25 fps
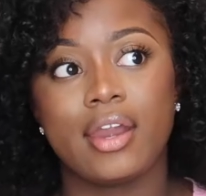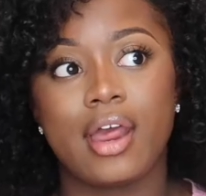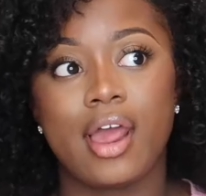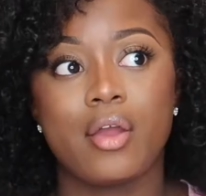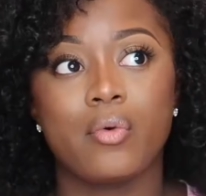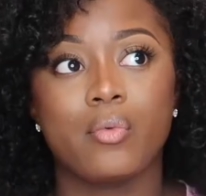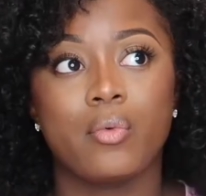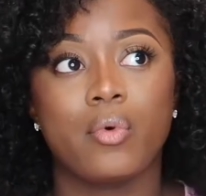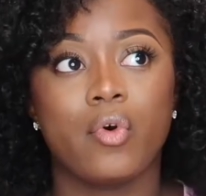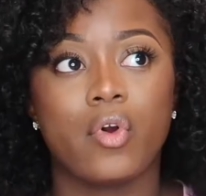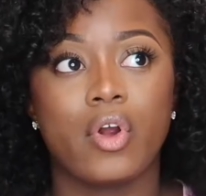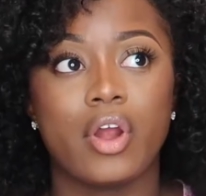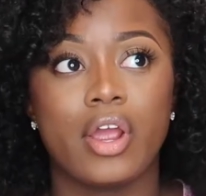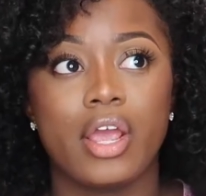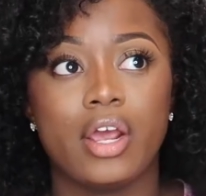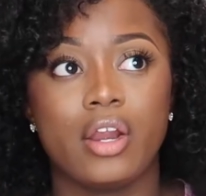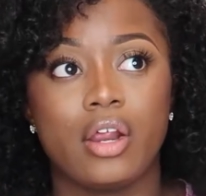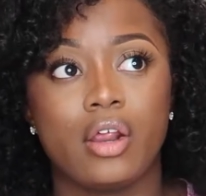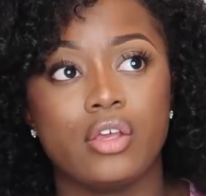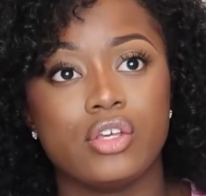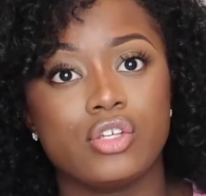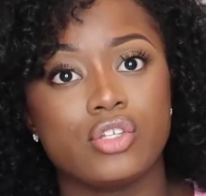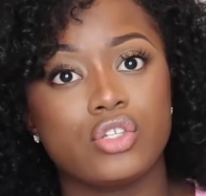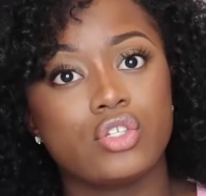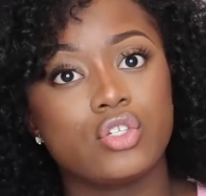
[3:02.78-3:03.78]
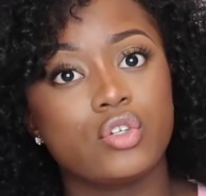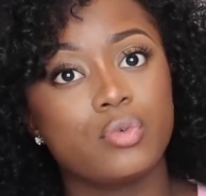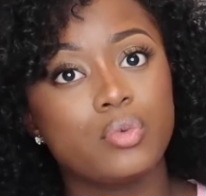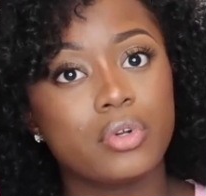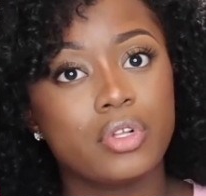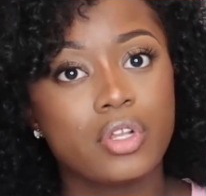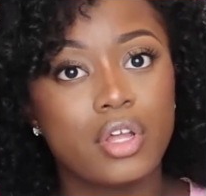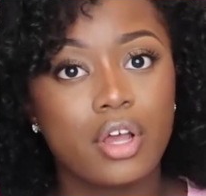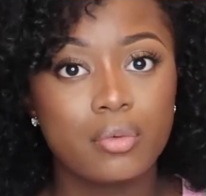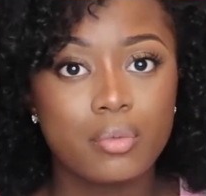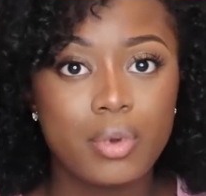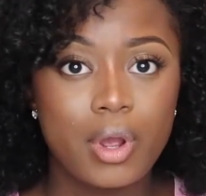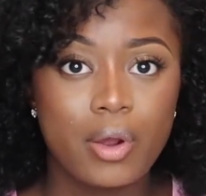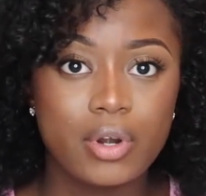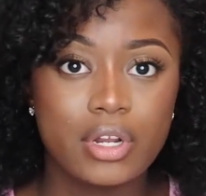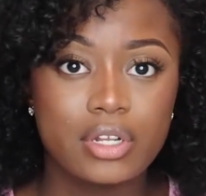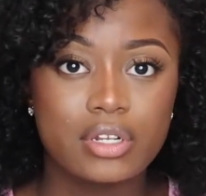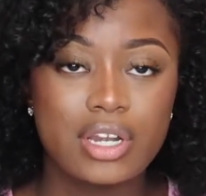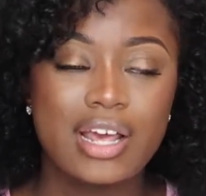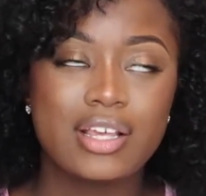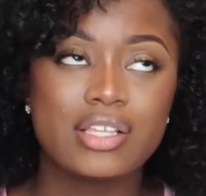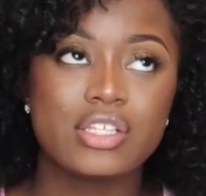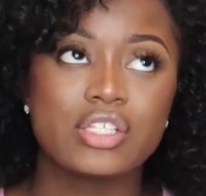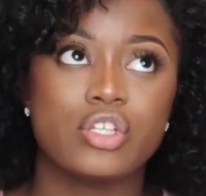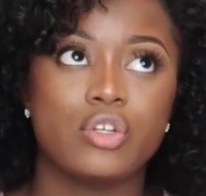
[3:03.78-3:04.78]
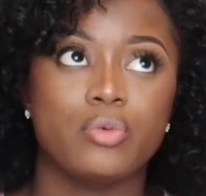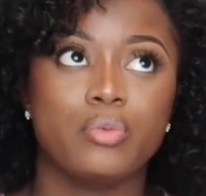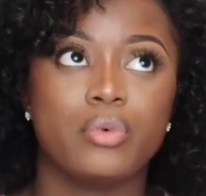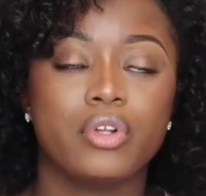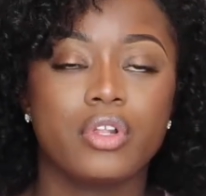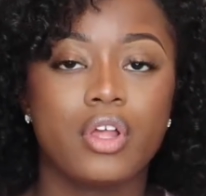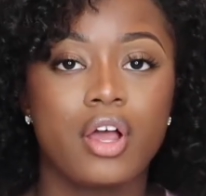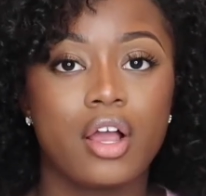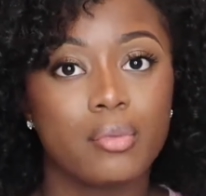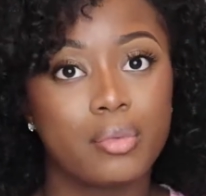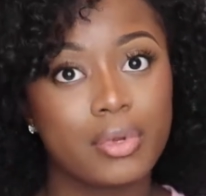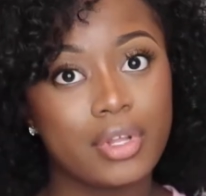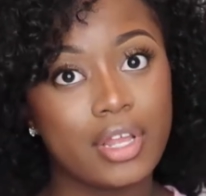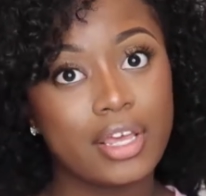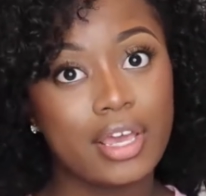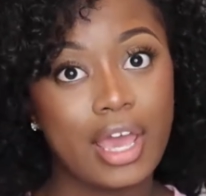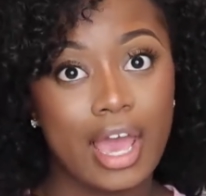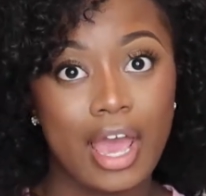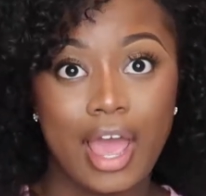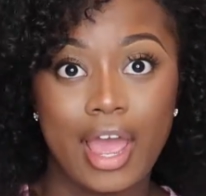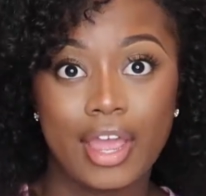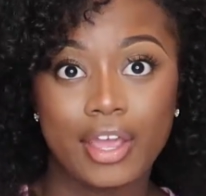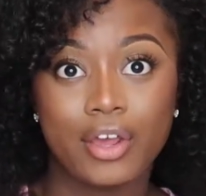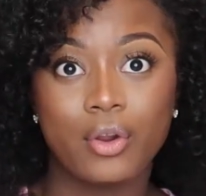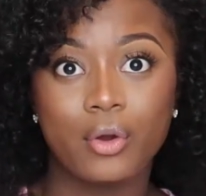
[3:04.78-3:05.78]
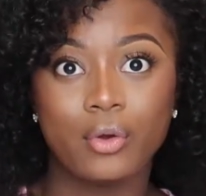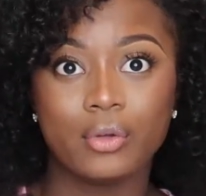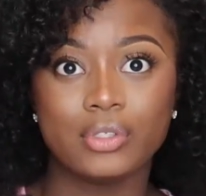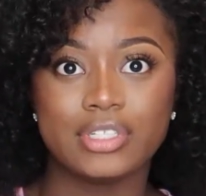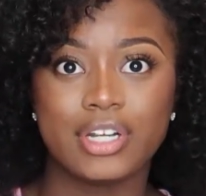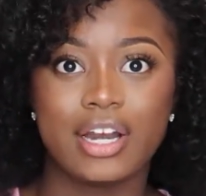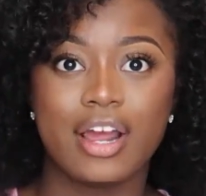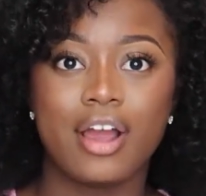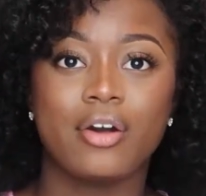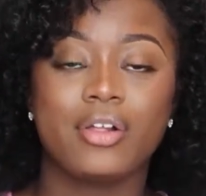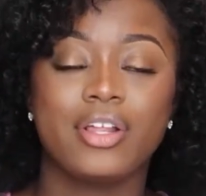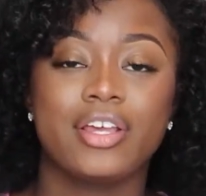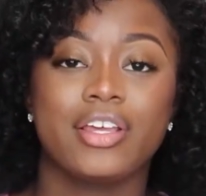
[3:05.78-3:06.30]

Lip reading: I wore it in a super long pony, not super long, but like I could hold it out.